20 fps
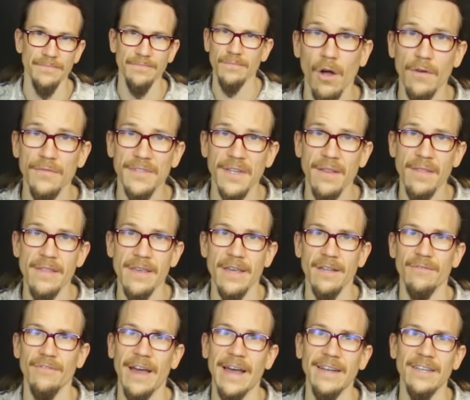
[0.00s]
Often the
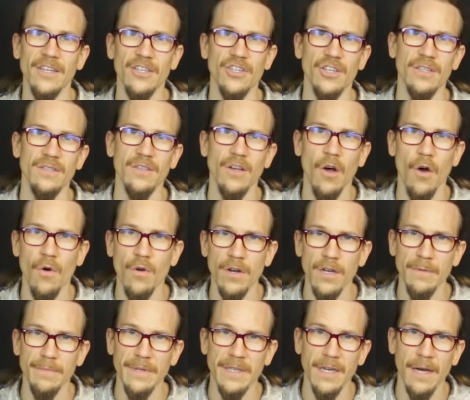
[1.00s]
advantages
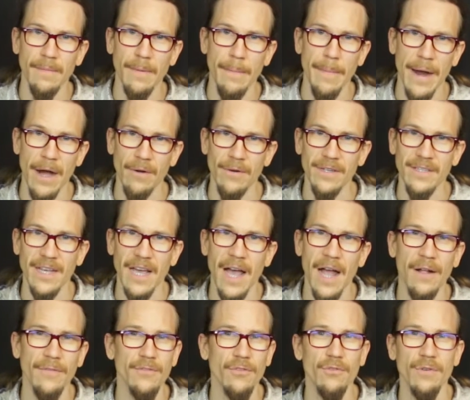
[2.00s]
only become apparent
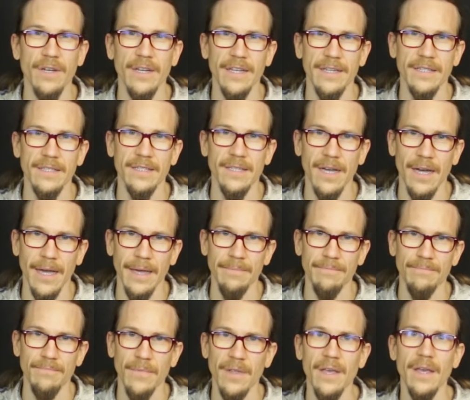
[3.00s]
after a little
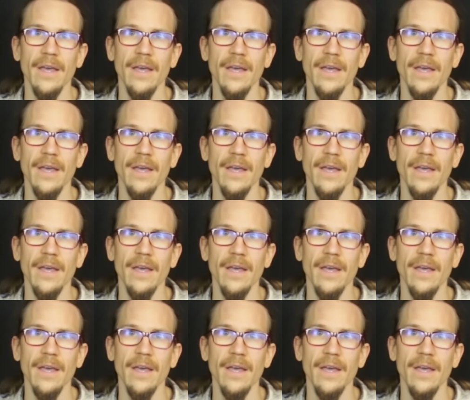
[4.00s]
time.